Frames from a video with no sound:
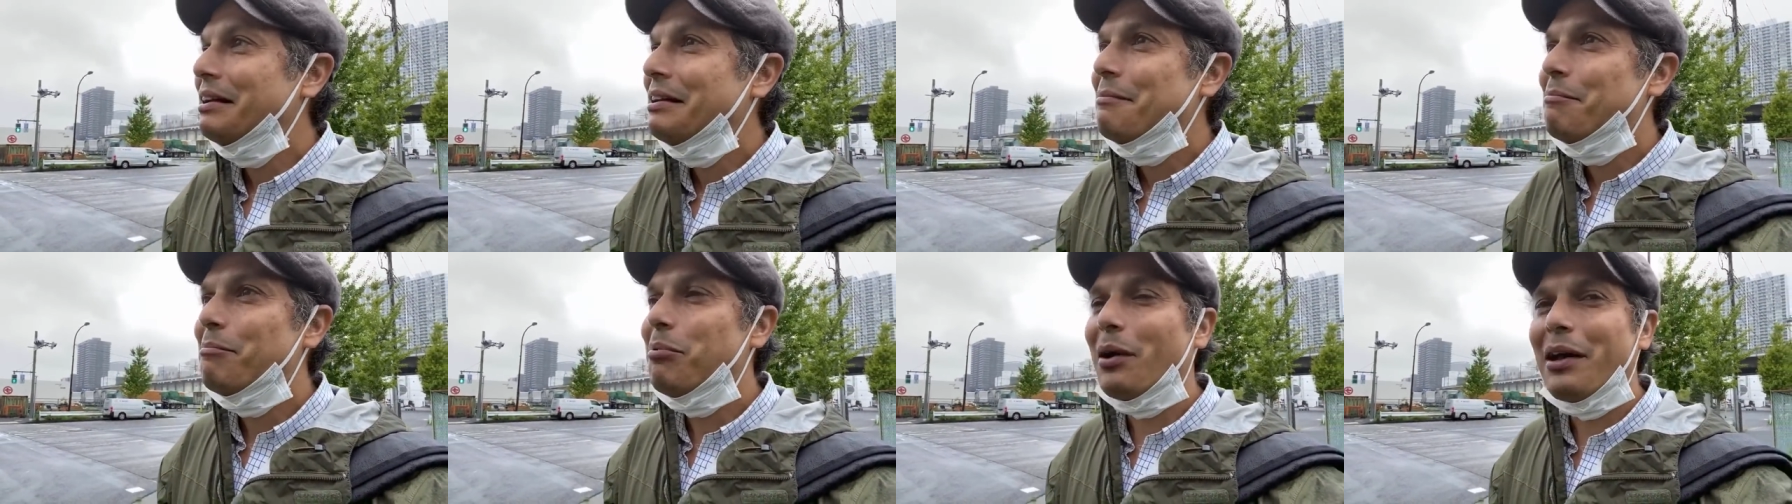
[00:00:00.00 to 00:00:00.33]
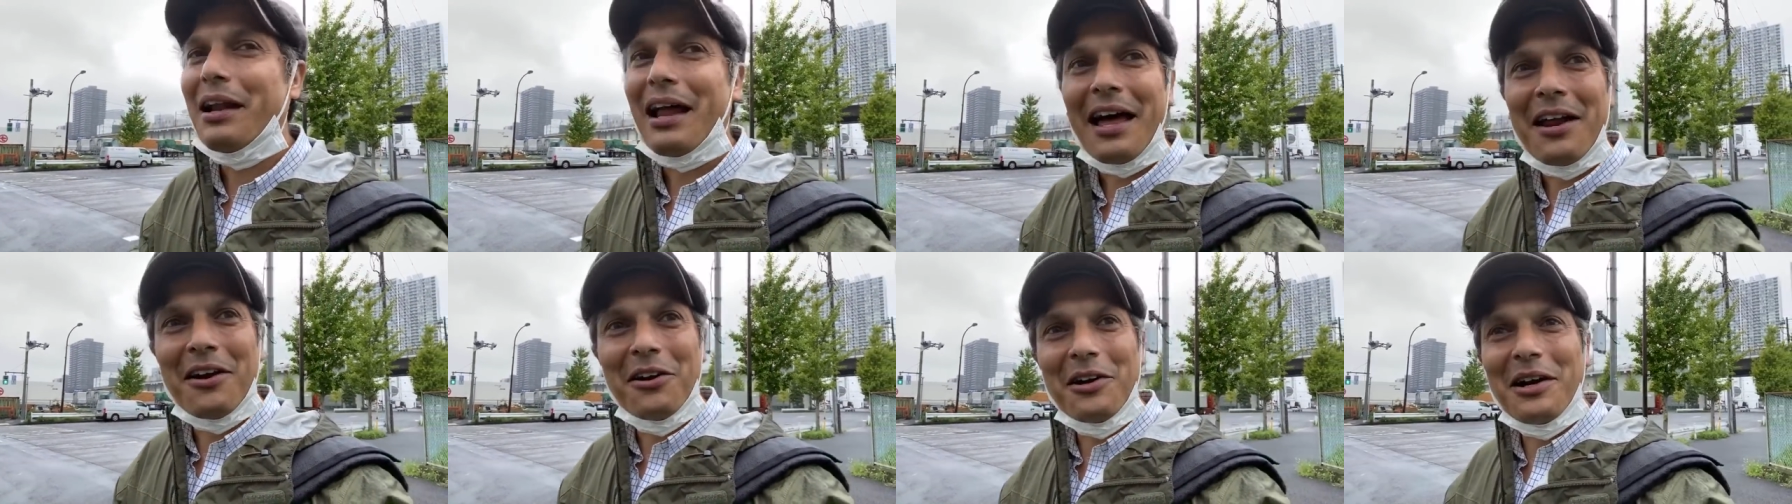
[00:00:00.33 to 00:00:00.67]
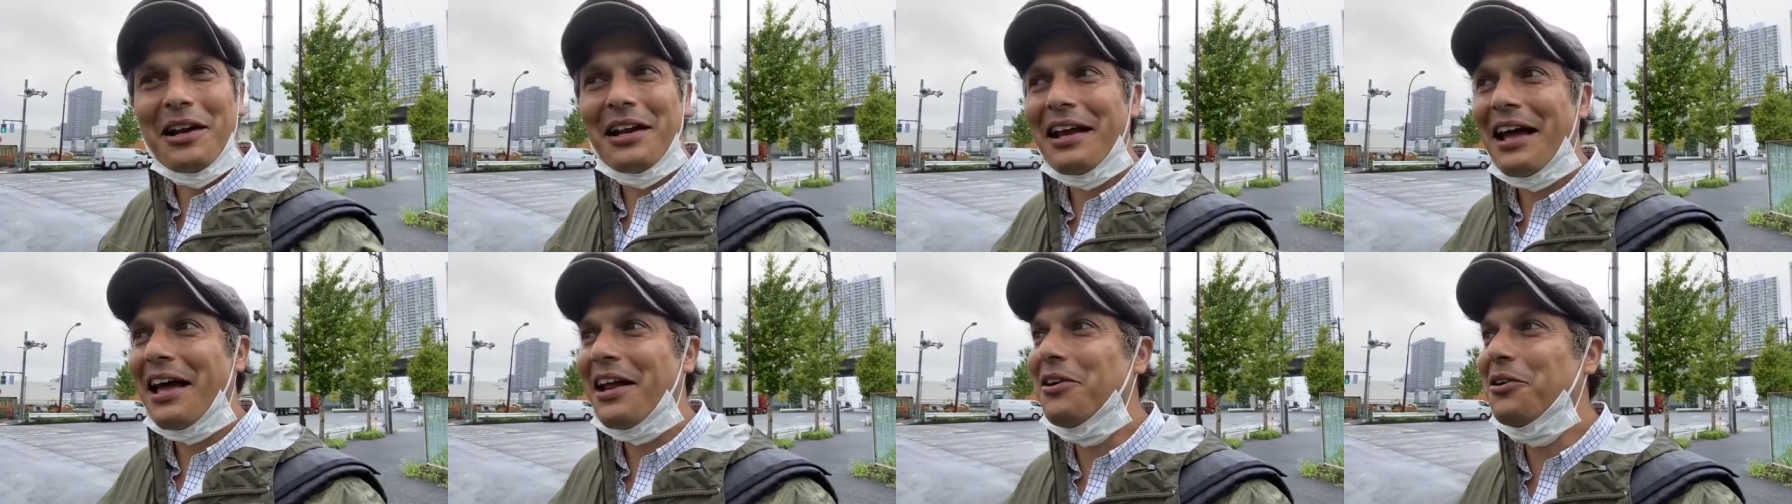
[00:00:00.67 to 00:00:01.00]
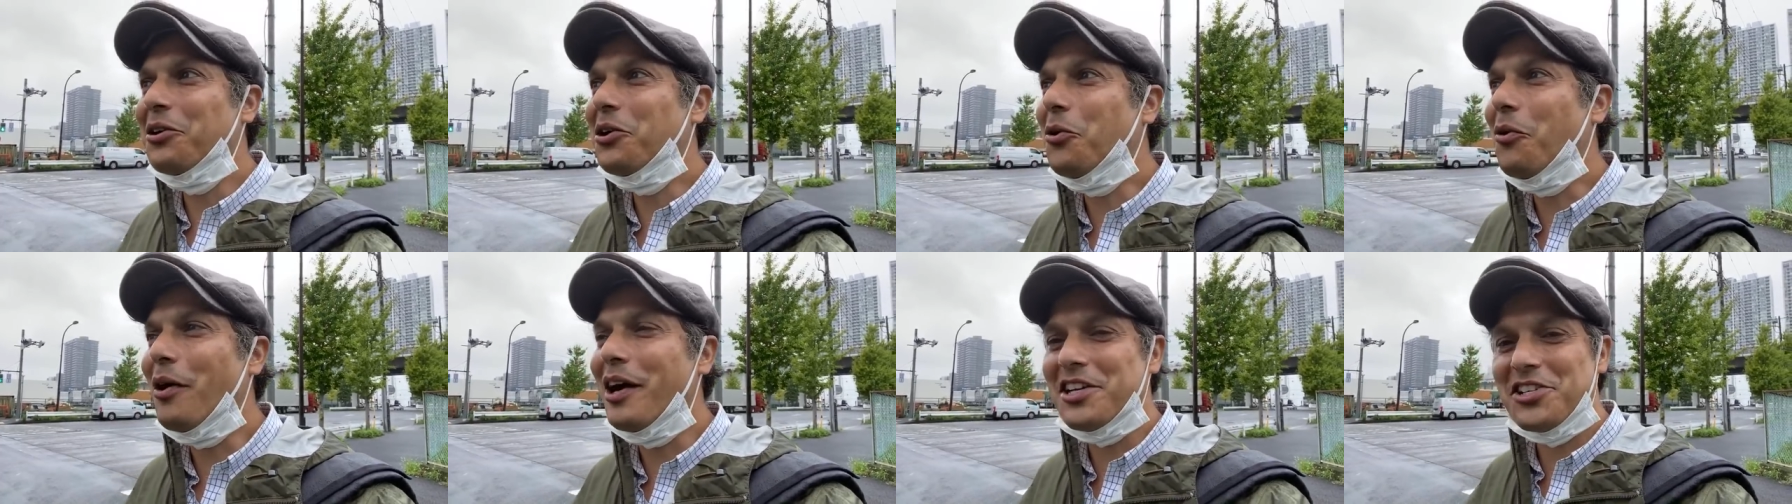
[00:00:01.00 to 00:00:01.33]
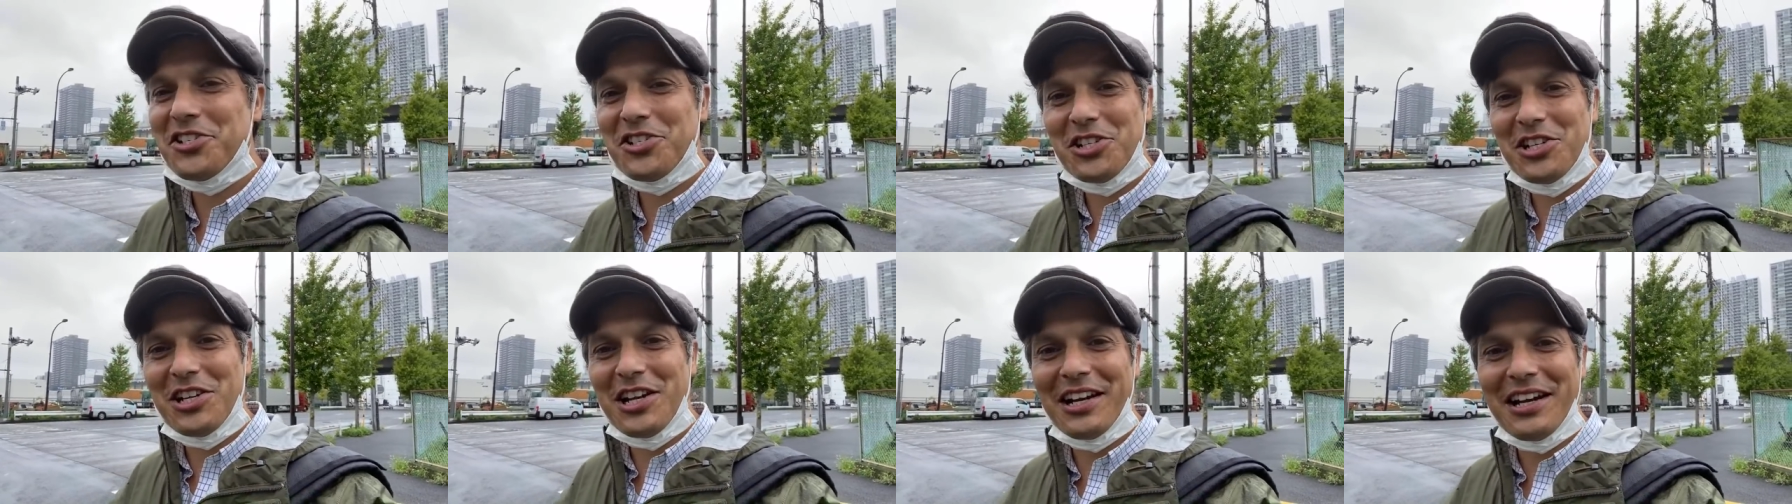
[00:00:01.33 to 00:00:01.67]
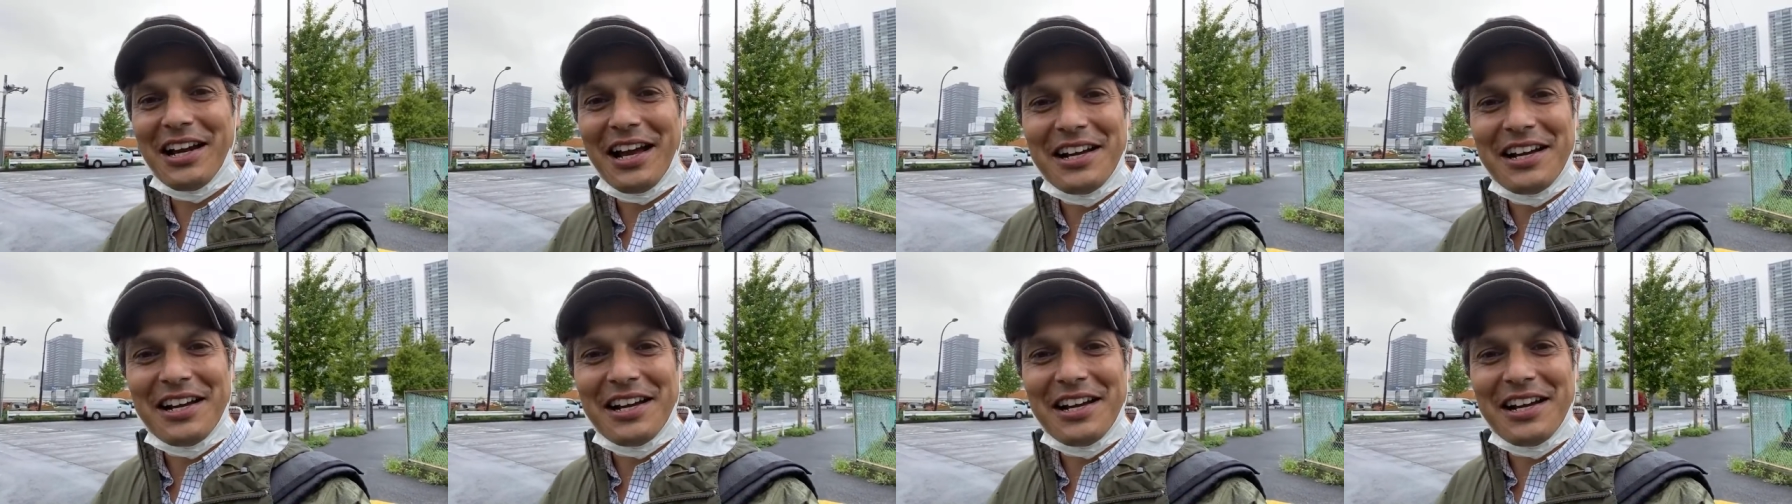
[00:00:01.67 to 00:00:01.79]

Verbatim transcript: But I don't question it.